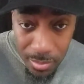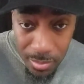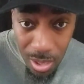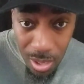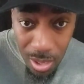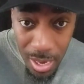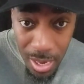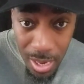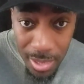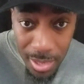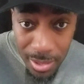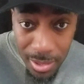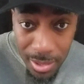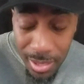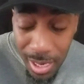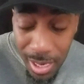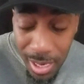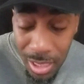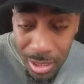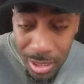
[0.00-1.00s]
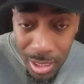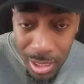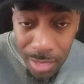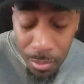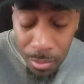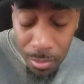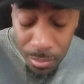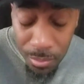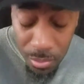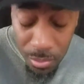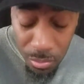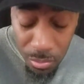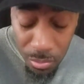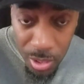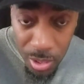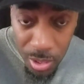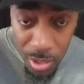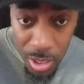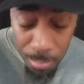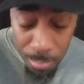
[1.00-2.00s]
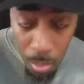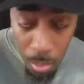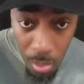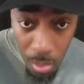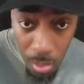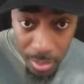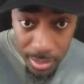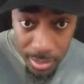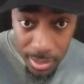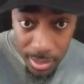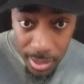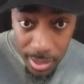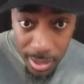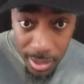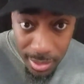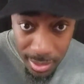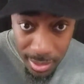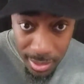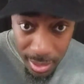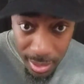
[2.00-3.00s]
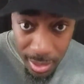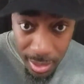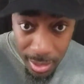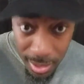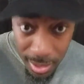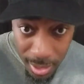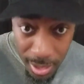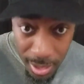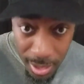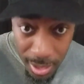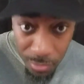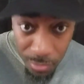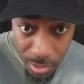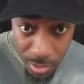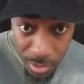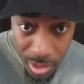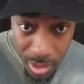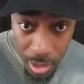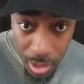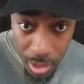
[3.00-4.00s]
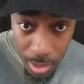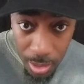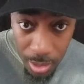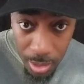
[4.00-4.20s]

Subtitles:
All right, these guys gave up 3 points in the second half of the game.